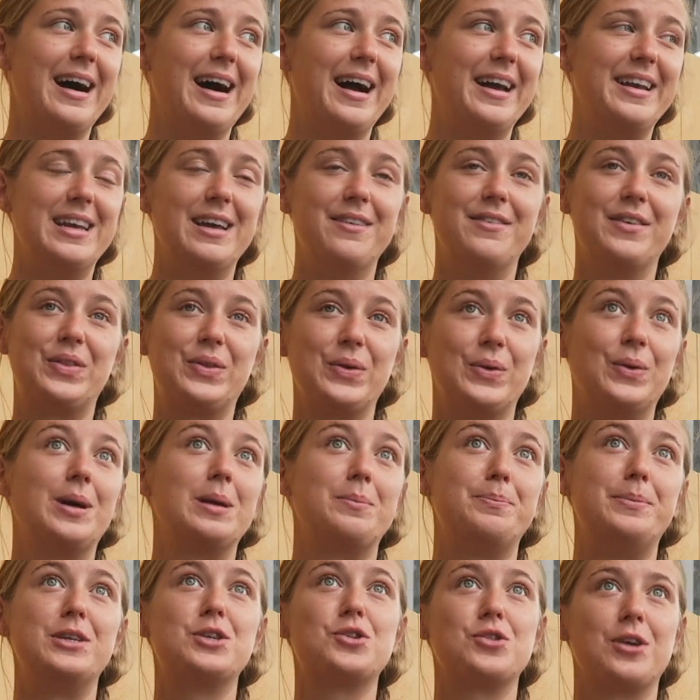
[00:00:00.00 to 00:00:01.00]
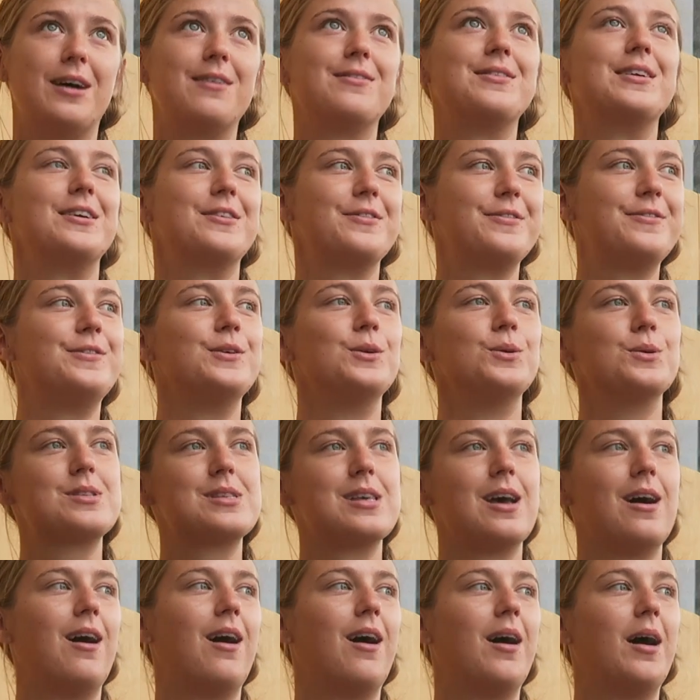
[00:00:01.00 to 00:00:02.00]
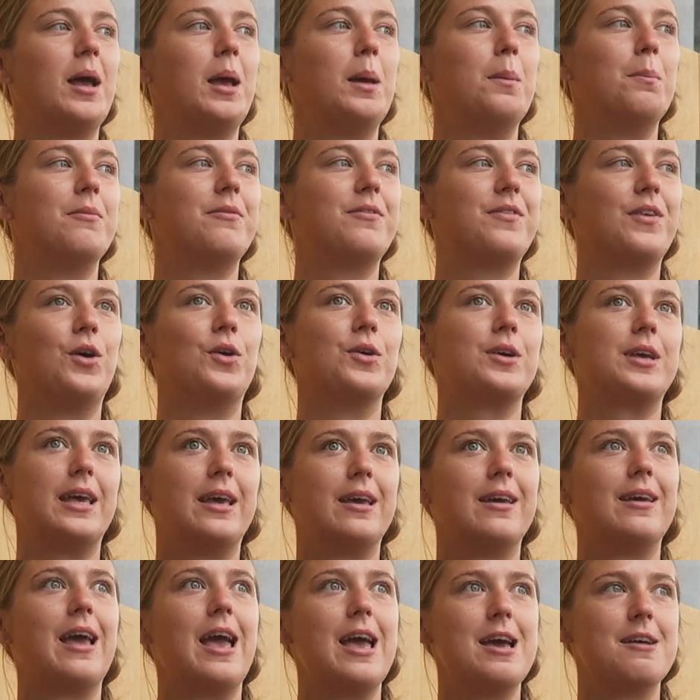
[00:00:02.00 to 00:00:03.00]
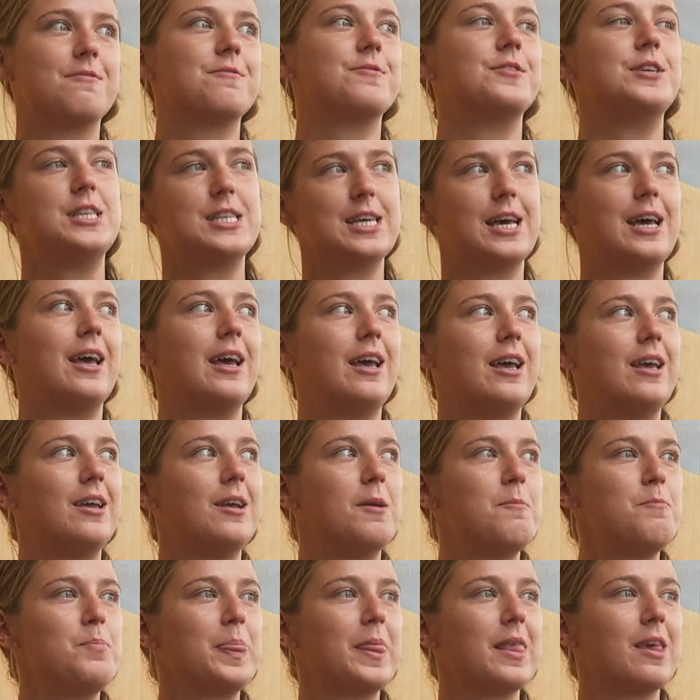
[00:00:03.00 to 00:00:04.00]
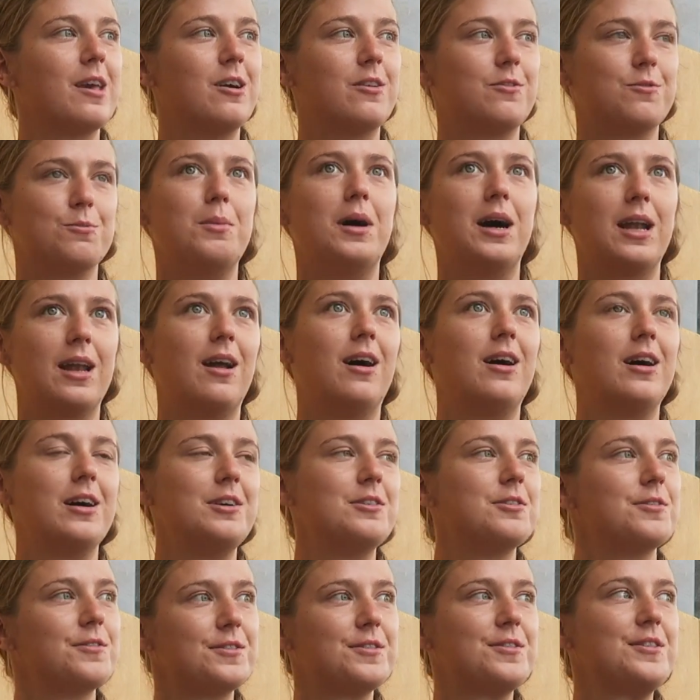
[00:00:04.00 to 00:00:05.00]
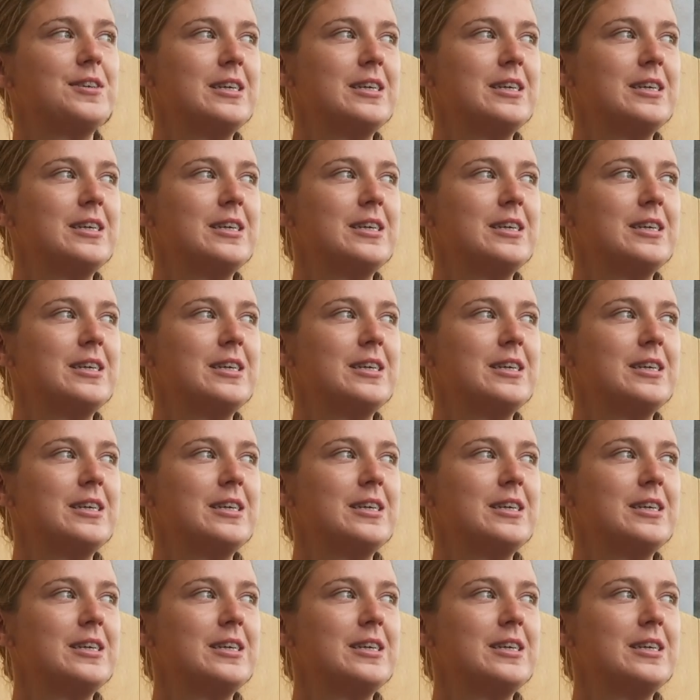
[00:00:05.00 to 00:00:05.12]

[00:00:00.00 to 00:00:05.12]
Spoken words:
I never thought I'd be traveling full-time, vlogging every day of my life.